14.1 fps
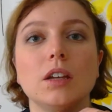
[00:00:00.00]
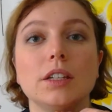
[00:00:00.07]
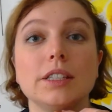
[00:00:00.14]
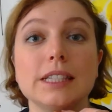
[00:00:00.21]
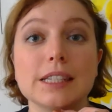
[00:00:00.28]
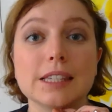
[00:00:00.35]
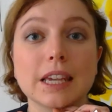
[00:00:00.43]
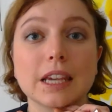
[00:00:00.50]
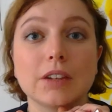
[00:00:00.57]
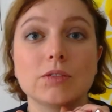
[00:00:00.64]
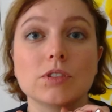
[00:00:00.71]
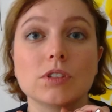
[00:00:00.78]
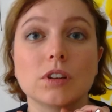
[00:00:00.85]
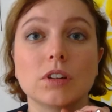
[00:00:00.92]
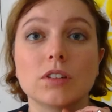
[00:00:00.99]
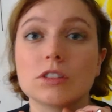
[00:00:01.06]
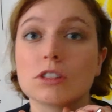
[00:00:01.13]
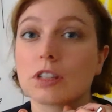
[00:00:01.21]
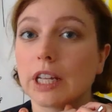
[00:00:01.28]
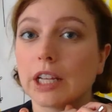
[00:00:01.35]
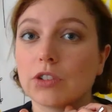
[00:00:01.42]
discounts on a
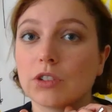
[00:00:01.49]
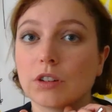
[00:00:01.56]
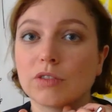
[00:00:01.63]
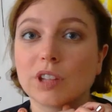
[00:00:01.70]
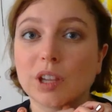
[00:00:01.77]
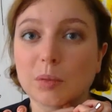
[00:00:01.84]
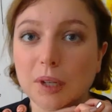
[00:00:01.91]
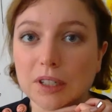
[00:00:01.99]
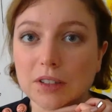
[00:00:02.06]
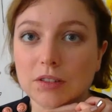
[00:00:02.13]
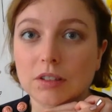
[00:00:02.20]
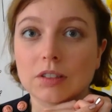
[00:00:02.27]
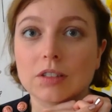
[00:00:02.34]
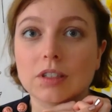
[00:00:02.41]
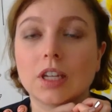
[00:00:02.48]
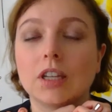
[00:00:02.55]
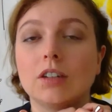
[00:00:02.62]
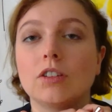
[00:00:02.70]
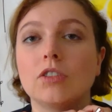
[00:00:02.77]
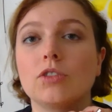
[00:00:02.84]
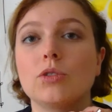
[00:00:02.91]
selection of their patterns,
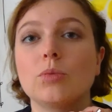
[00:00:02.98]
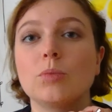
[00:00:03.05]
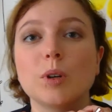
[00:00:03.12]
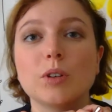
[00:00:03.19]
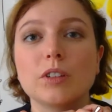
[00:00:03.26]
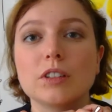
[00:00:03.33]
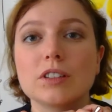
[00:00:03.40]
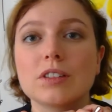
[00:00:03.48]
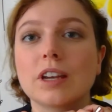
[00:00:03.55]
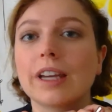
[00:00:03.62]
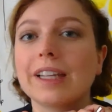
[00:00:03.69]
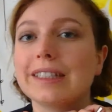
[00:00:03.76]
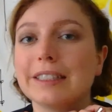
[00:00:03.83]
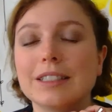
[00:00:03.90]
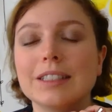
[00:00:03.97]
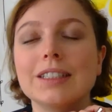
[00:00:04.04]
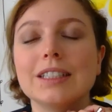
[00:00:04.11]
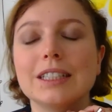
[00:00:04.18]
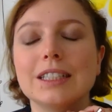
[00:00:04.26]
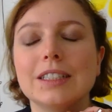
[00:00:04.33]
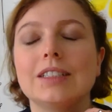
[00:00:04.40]
and to be honest, I didn't
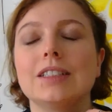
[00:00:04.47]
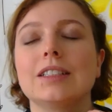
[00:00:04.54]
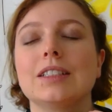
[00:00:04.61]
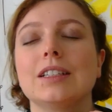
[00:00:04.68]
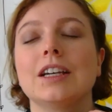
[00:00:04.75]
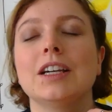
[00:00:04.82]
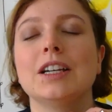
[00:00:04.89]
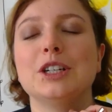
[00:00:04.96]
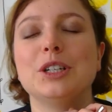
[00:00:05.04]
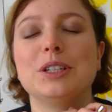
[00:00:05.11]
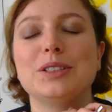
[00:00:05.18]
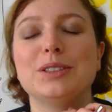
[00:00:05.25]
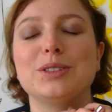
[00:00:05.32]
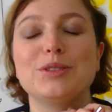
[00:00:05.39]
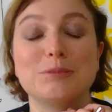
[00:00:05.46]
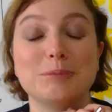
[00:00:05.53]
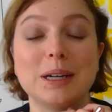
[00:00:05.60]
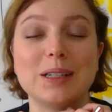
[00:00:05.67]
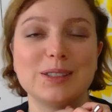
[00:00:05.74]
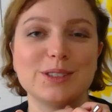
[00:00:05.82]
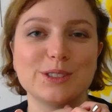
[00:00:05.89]
need to
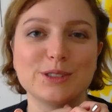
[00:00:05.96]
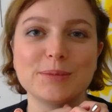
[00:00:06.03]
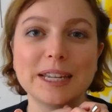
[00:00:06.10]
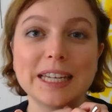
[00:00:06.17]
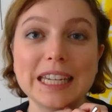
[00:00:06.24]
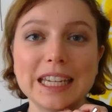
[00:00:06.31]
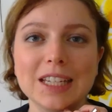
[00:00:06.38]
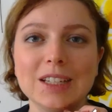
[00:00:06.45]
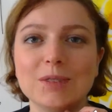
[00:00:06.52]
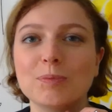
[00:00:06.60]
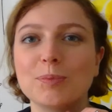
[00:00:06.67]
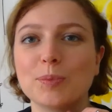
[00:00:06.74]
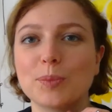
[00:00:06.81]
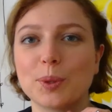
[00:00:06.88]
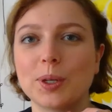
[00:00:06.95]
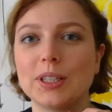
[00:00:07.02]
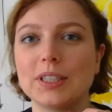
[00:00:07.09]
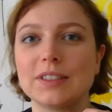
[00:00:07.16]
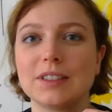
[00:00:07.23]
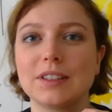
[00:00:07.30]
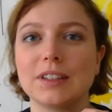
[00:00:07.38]
buy so many,
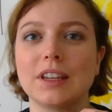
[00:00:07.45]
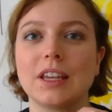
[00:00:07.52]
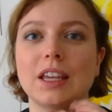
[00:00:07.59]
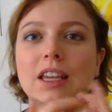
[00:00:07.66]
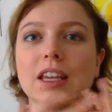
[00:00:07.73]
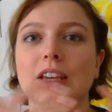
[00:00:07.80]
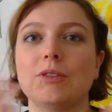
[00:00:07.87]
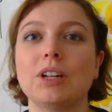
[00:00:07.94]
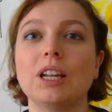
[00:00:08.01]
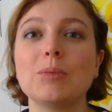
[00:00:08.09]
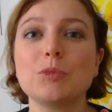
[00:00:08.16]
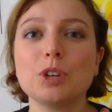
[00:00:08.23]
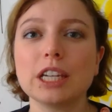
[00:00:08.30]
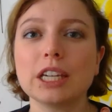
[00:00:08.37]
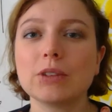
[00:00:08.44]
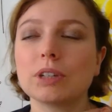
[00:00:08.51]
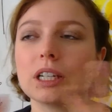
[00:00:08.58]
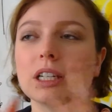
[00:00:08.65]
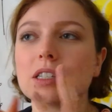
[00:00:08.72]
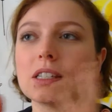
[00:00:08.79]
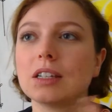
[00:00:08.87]
but well, I'm weak
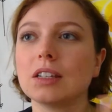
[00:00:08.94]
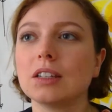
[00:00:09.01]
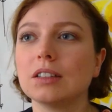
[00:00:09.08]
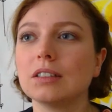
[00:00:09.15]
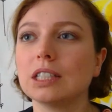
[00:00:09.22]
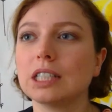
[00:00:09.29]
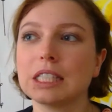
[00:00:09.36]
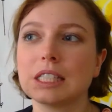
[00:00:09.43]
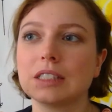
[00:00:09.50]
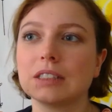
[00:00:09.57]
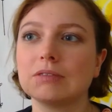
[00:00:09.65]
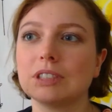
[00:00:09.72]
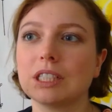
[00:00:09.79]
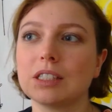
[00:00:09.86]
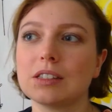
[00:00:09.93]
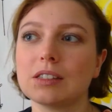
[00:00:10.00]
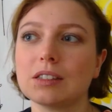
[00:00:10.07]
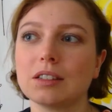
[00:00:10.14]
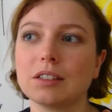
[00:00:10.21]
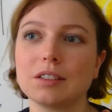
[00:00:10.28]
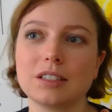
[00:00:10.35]
when I see it, when I see a